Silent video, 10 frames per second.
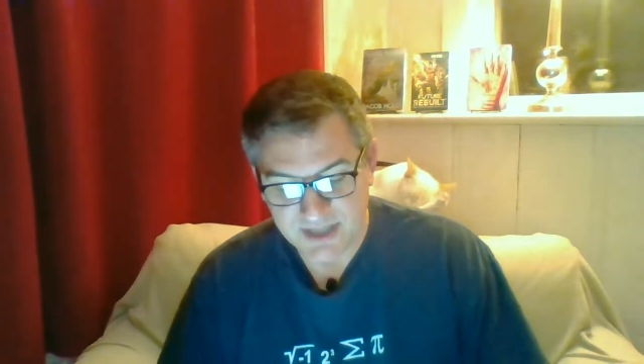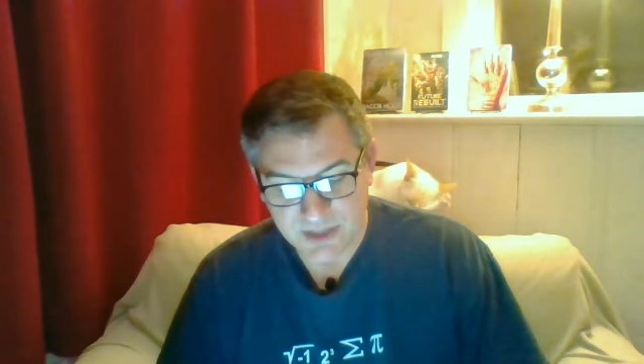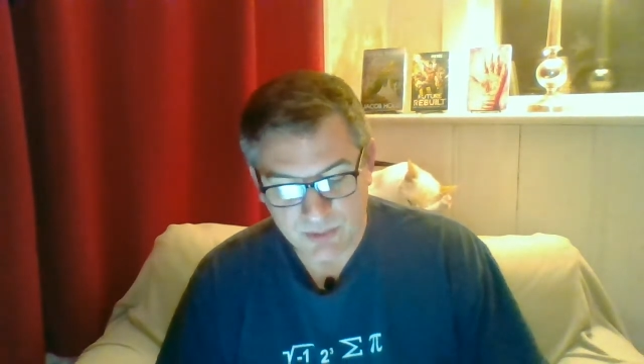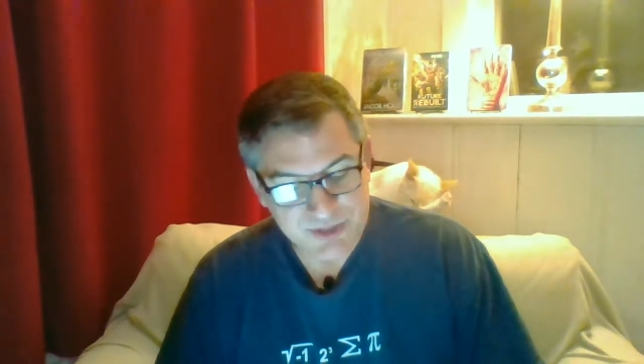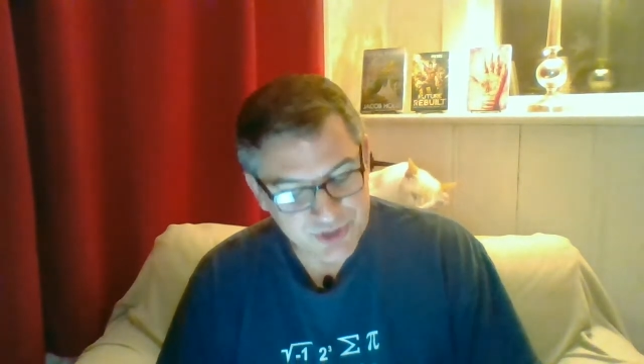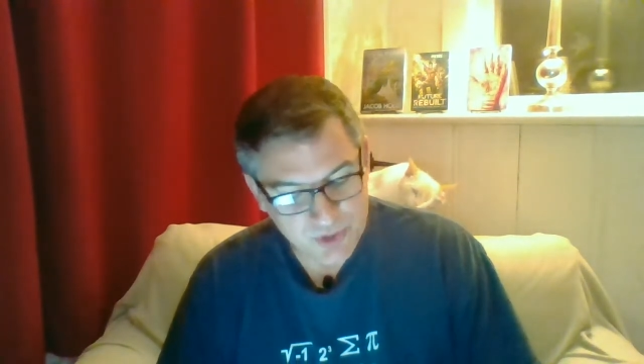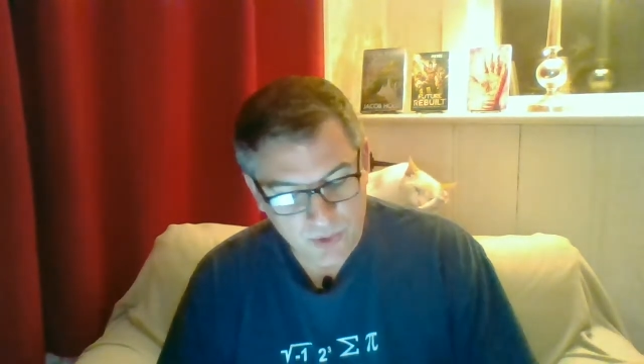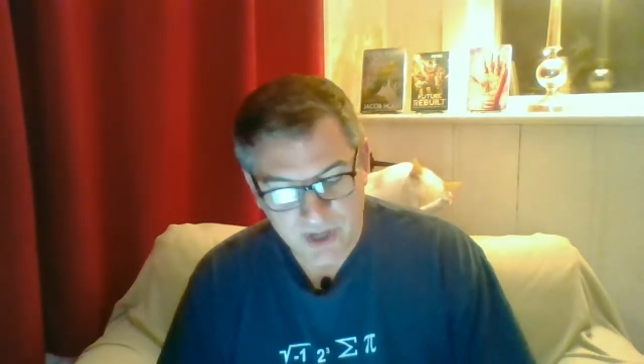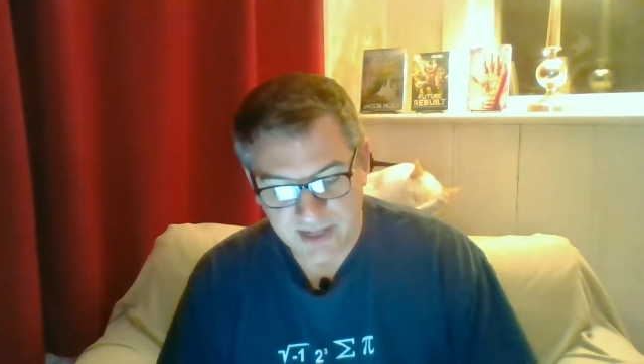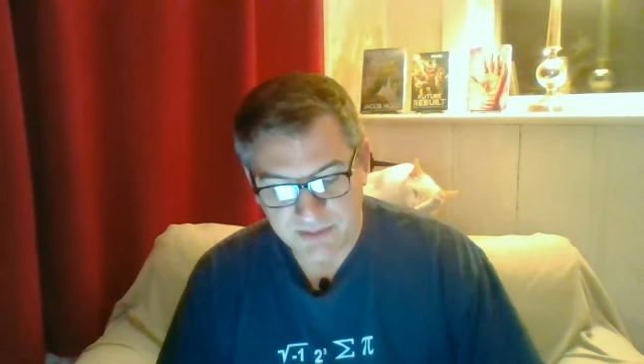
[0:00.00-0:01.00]
There was
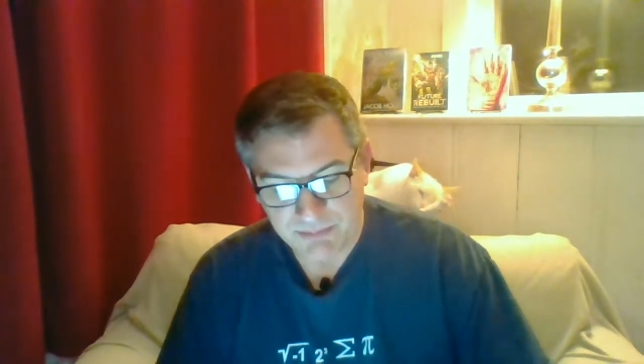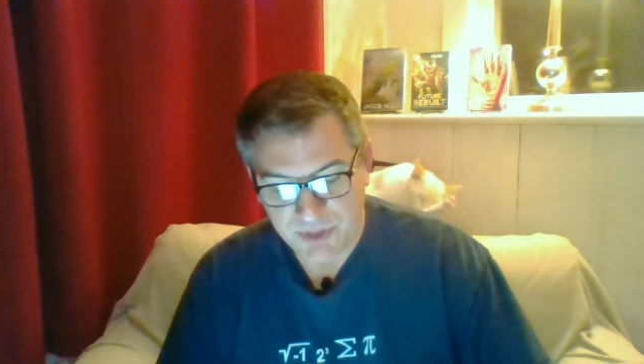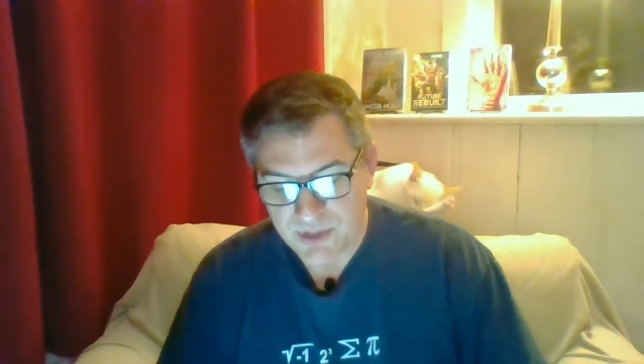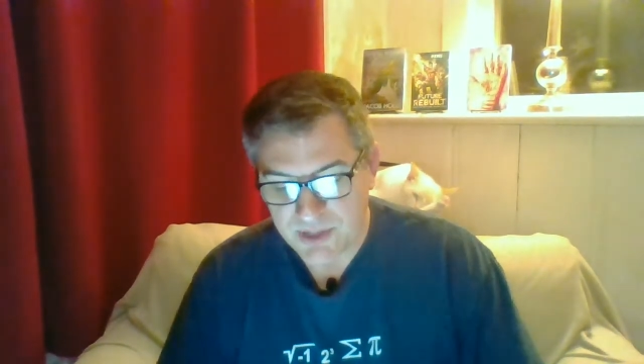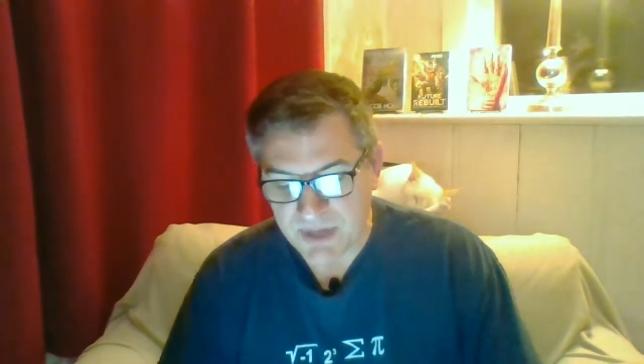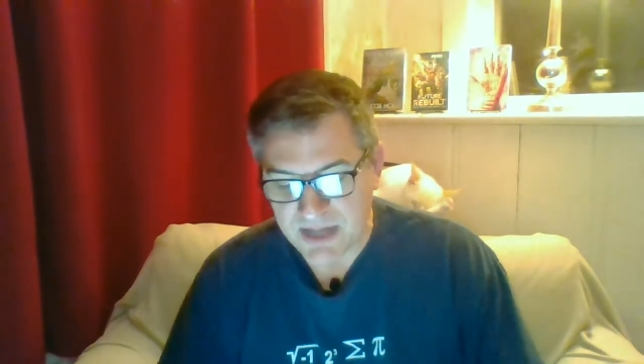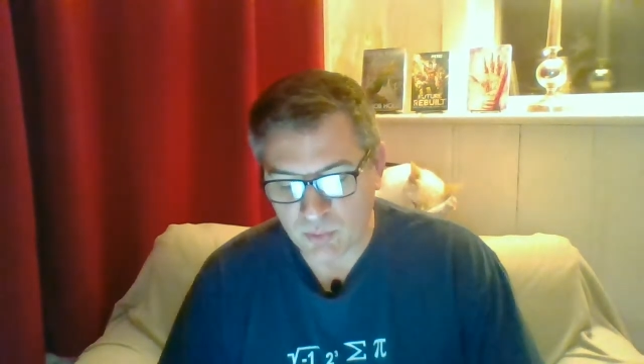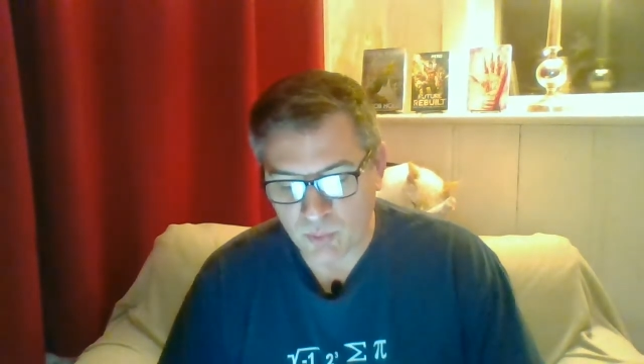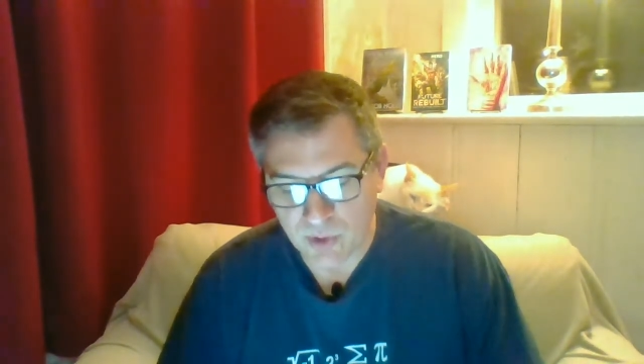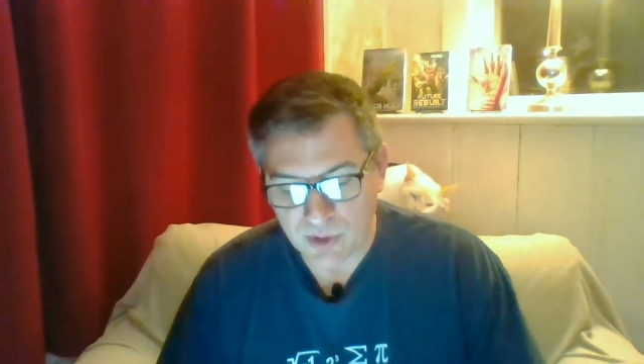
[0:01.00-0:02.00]
joy, muted by the
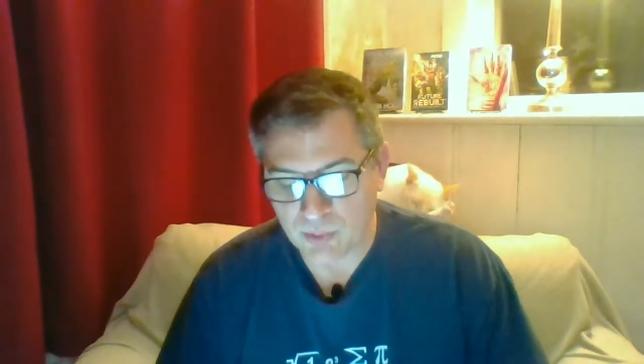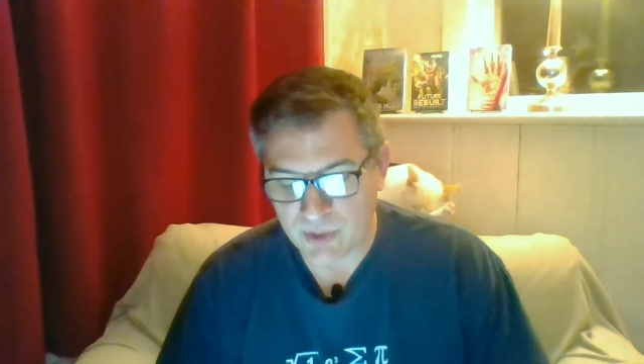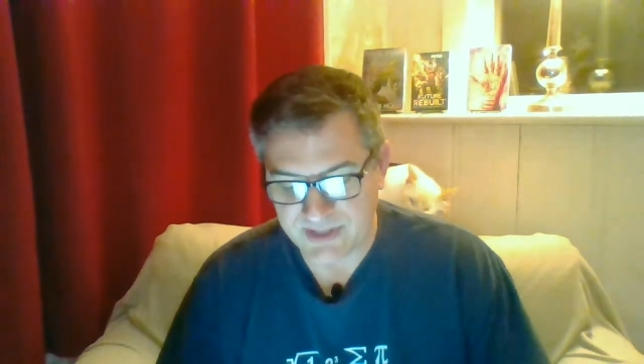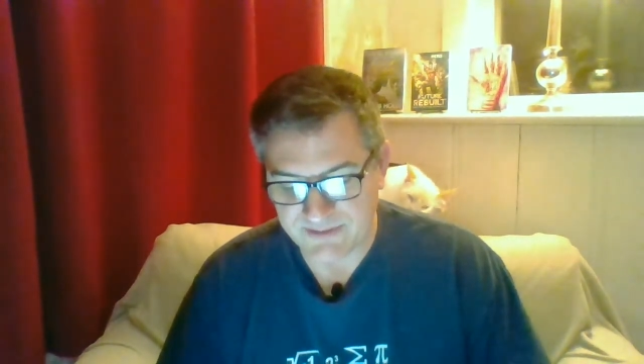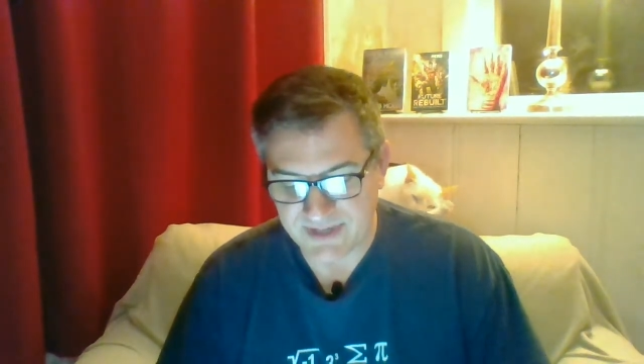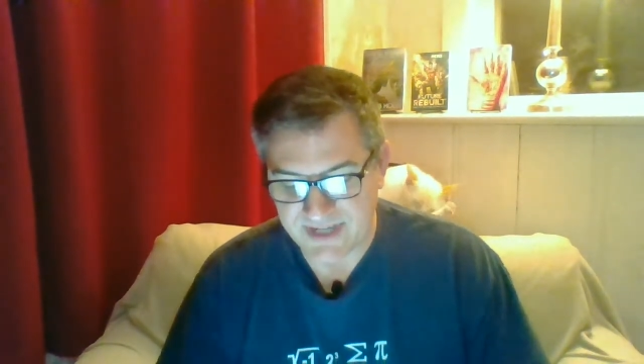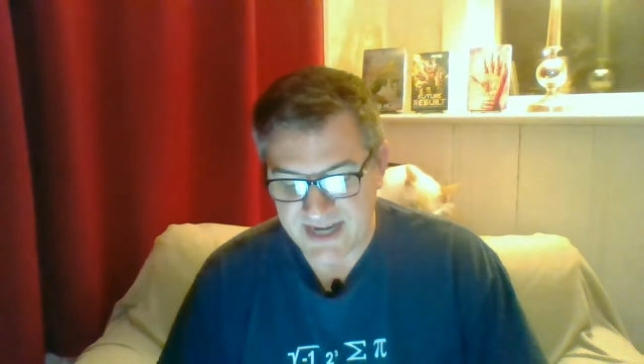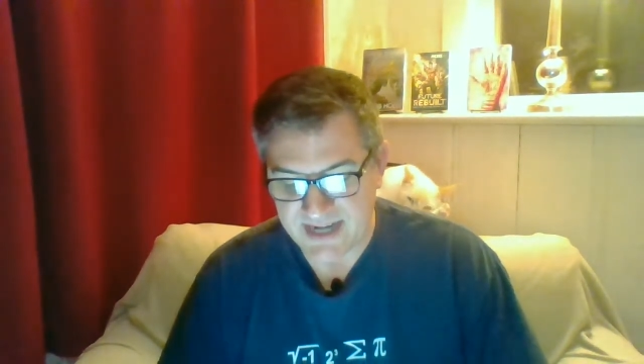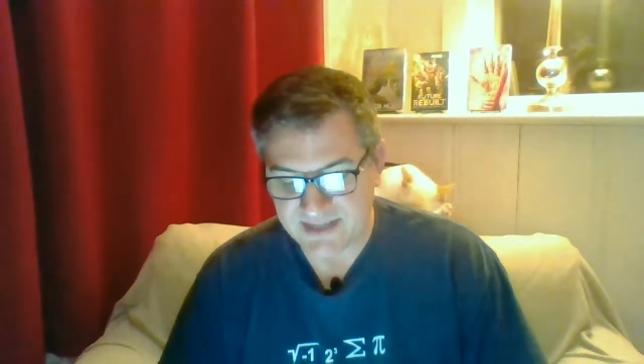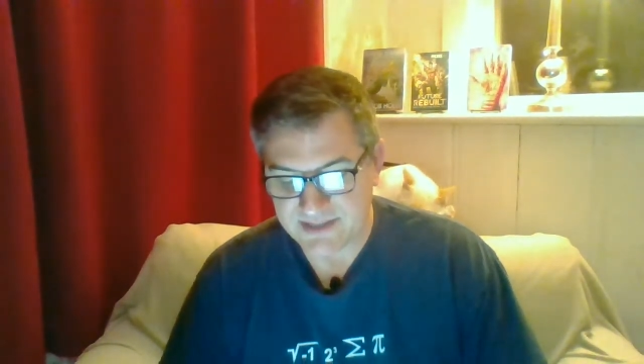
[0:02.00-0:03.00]
whirlwind of the
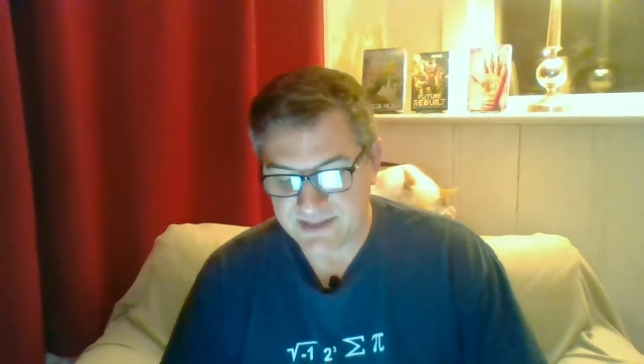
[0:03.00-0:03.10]
day.